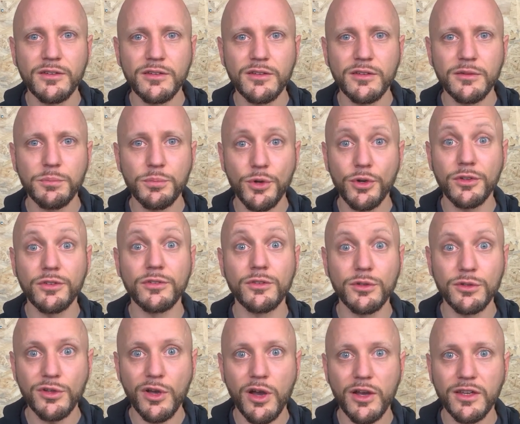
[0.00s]
The person you're
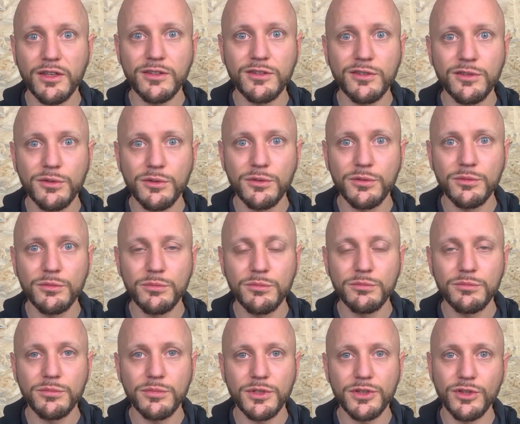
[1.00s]
talking to
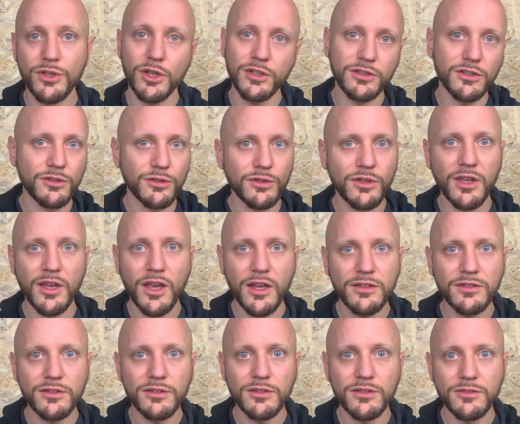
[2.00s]
but not looking at
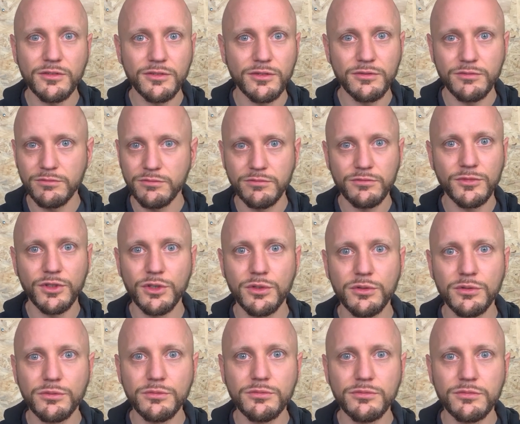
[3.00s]

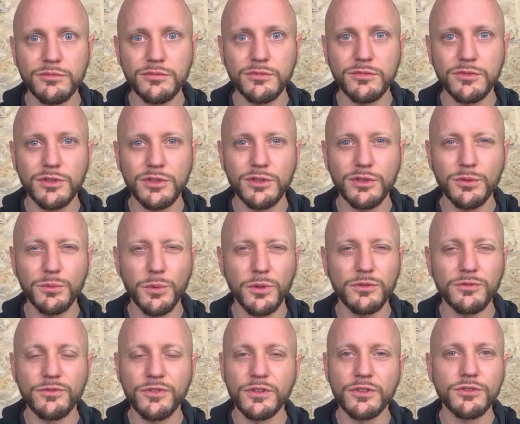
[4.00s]
you, you
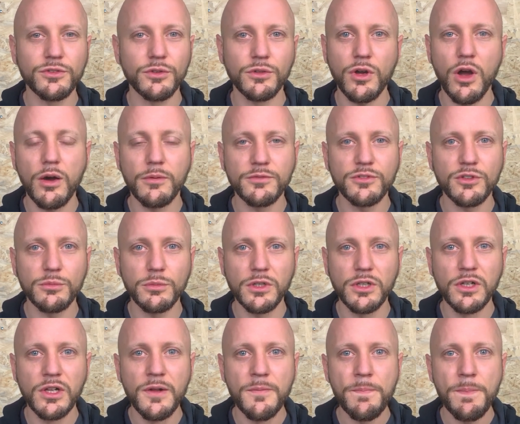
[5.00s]
won't feel so comfortable,
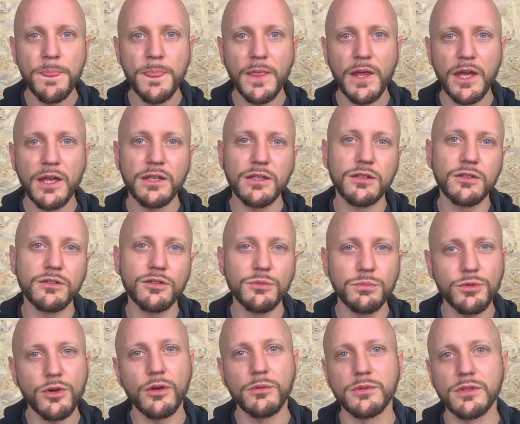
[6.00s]
and you
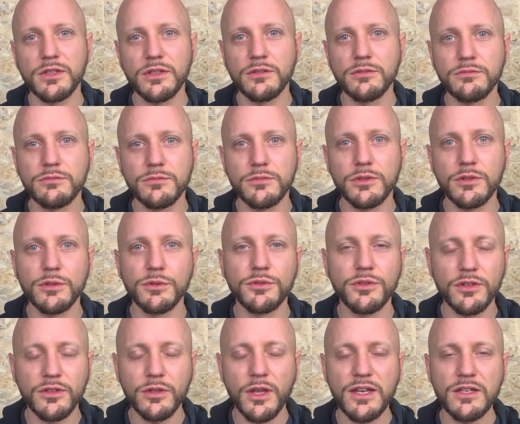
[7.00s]
probably lose
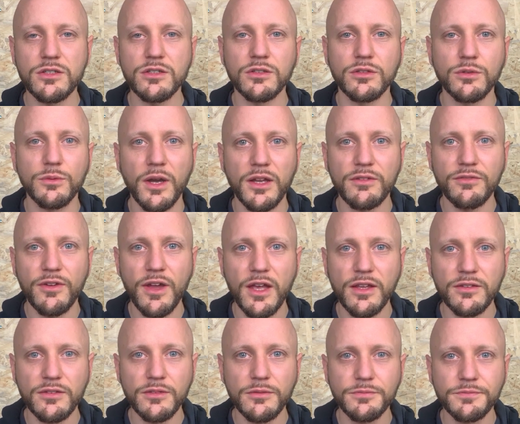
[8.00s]
attention quite
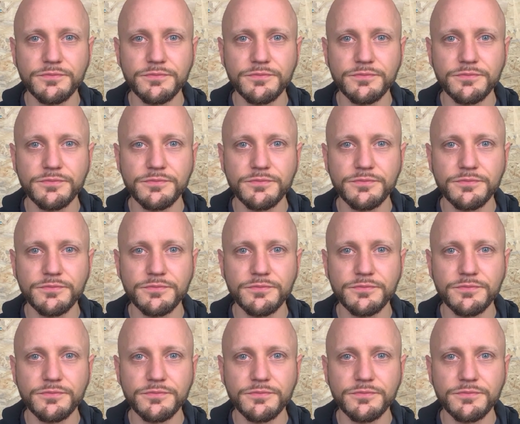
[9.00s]
fast.